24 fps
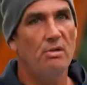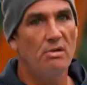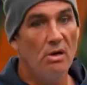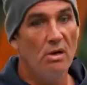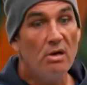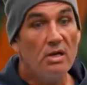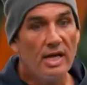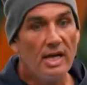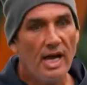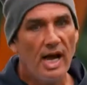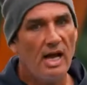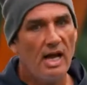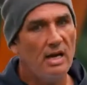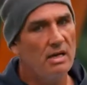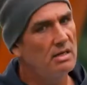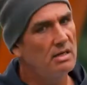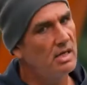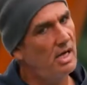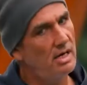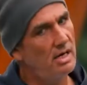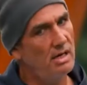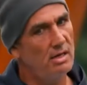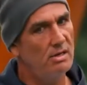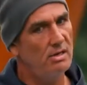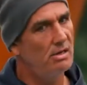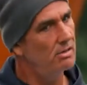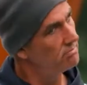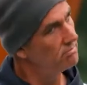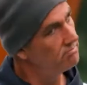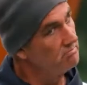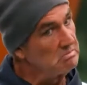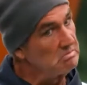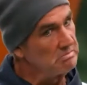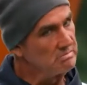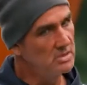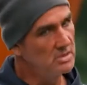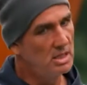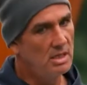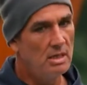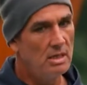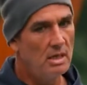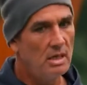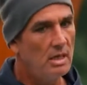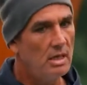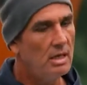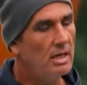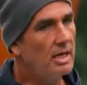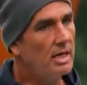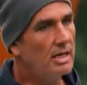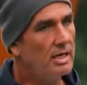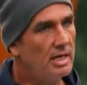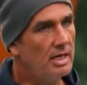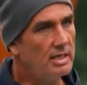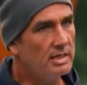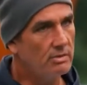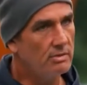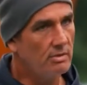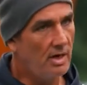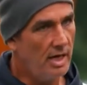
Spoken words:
you look at and kind of go, that guy's a